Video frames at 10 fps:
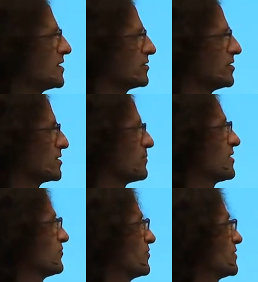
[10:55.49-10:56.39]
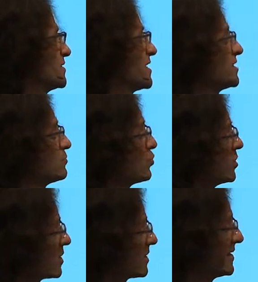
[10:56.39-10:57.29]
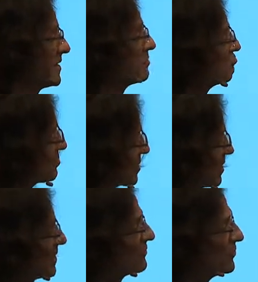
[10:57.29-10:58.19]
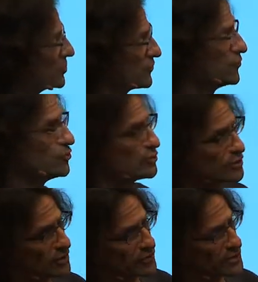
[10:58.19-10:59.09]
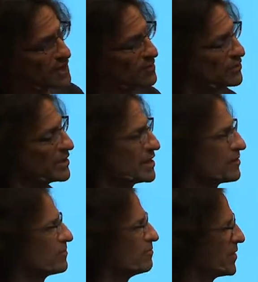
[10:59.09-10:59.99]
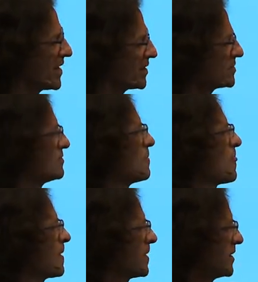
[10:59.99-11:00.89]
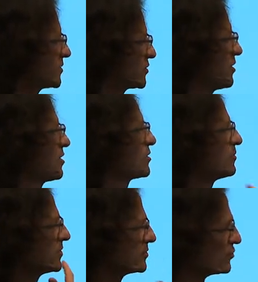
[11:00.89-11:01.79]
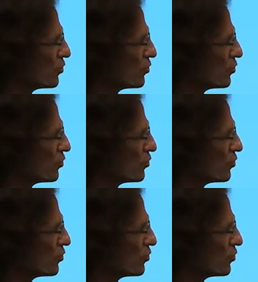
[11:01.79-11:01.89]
It's about 50 cents per click. Click versus view is not the same thing, but it's targetable. There's an